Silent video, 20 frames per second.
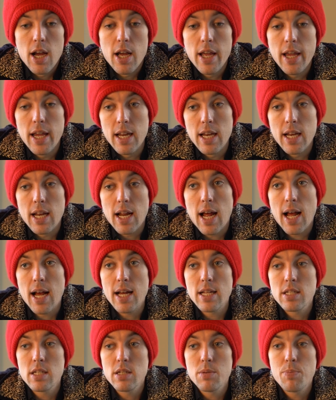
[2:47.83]
It
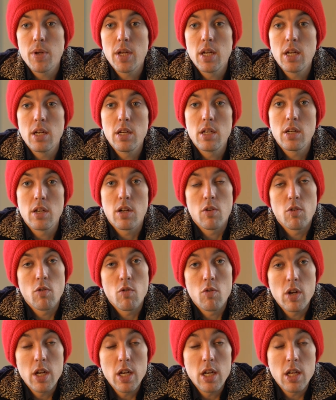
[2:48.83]
hasn't been
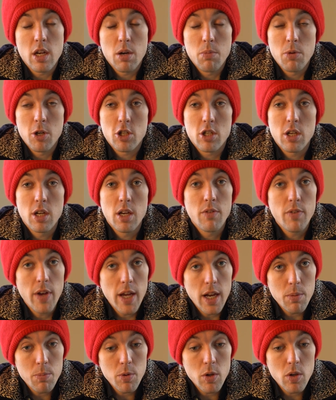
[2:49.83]
really commercially
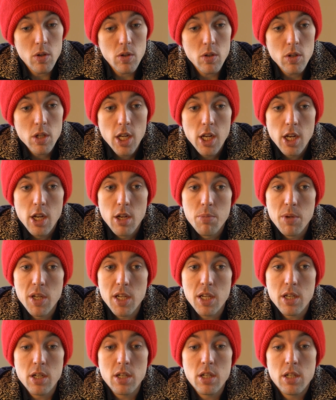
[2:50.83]
available
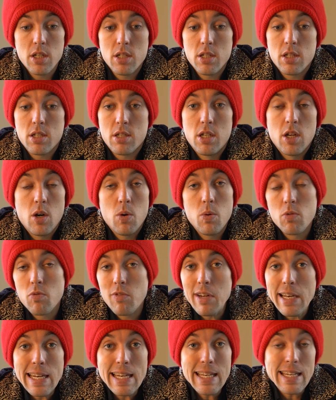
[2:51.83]
because no one
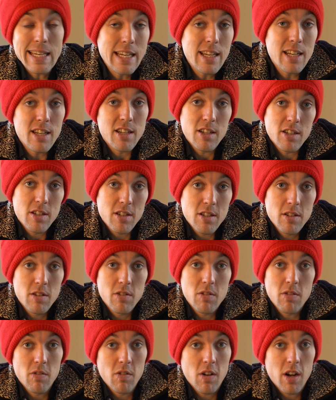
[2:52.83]
really needed it,
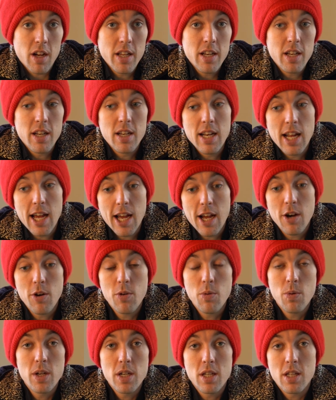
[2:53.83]
right? And now
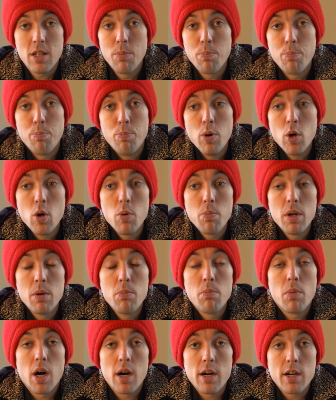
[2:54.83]
with the booming
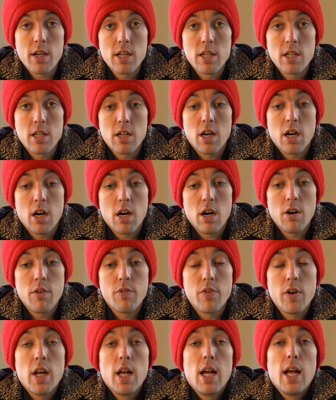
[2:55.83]
market
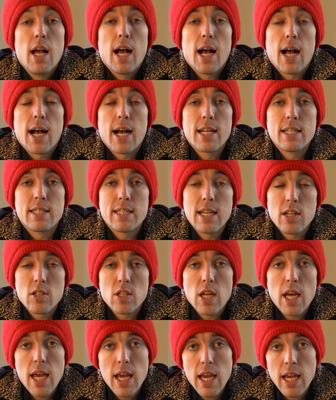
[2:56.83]
of
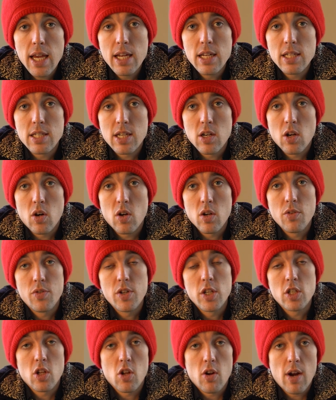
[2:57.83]
Delta 8 and all of
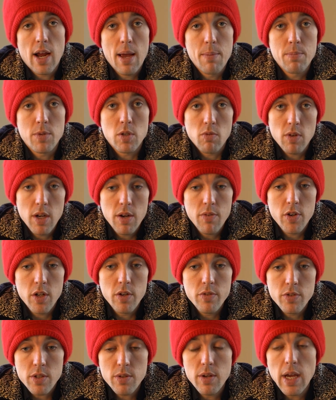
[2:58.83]
these other hemp
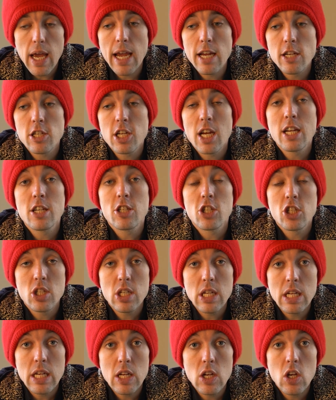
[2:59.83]
derivatives,
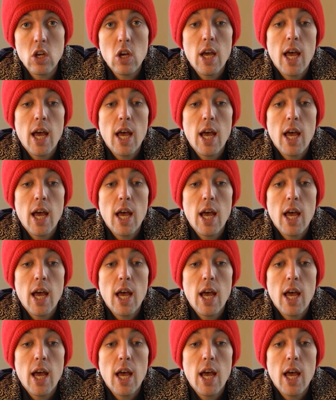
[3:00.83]
HHC